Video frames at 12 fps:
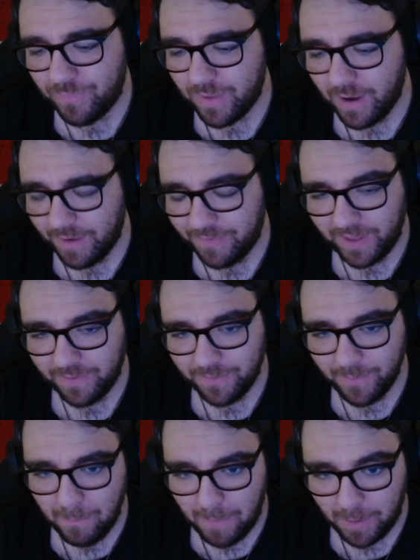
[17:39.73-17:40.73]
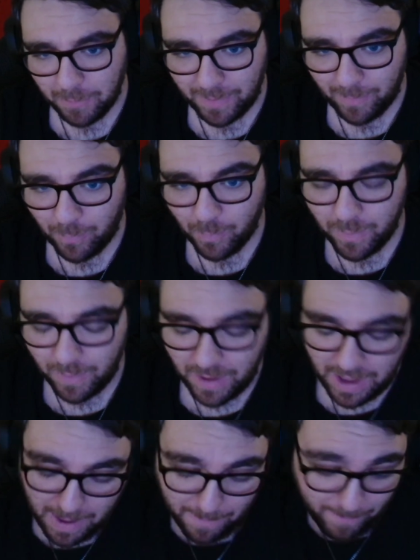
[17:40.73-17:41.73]
think that most people,
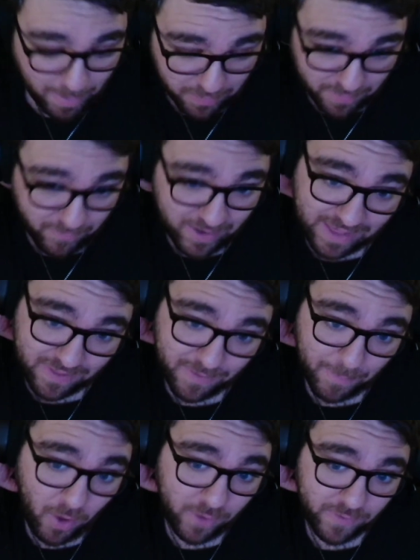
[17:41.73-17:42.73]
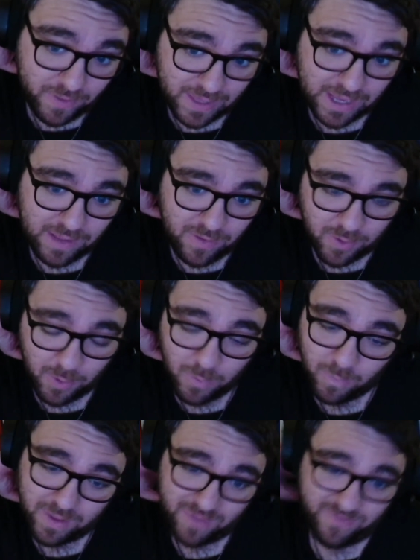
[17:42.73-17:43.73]
most of at least the behind the scenes who
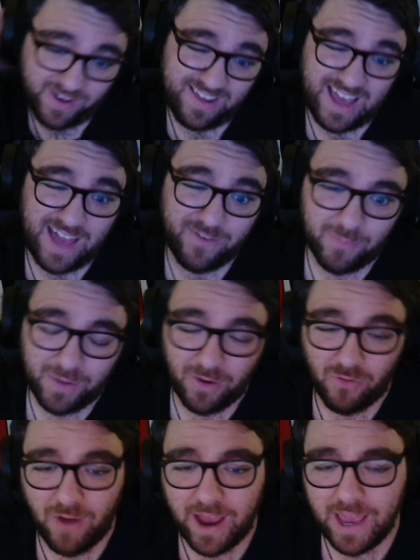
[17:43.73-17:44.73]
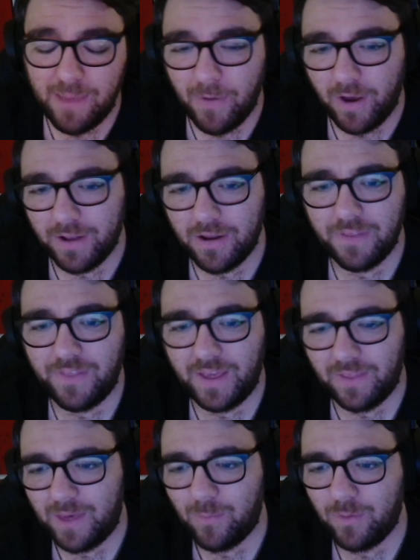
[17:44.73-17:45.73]
basically haven't been great, I think
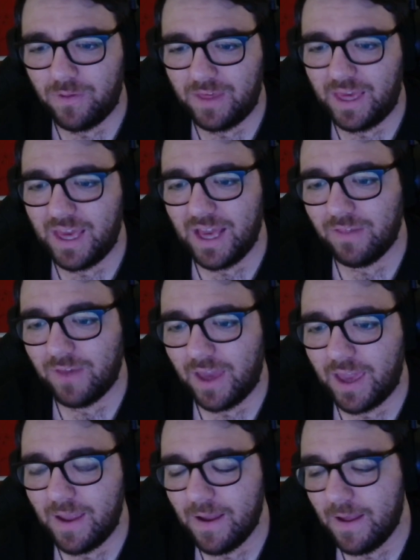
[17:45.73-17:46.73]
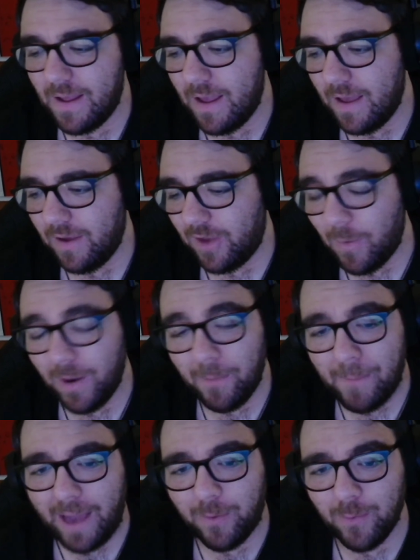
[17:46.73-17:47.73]
they would see it as a going
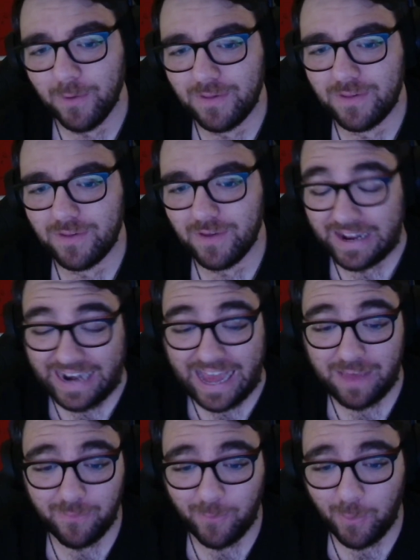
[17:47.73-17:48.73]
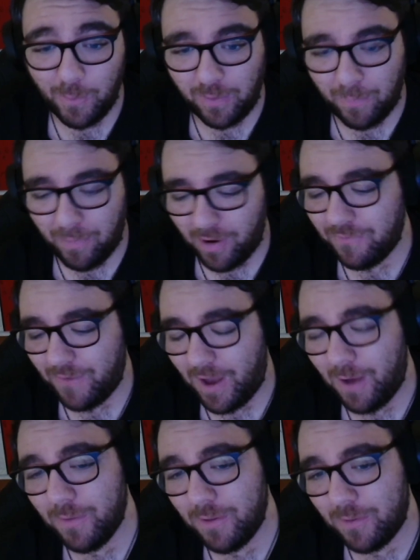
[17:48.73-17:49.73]
backwards, unless of course the
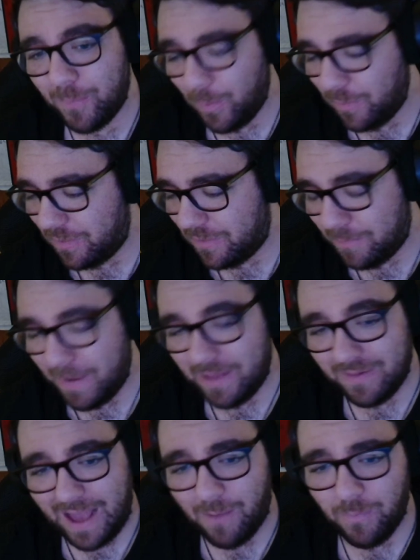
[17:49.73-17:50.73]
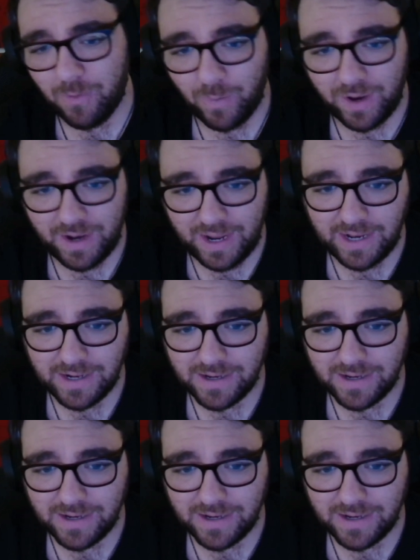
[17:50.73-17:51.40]
profile that Spurs spits out that we need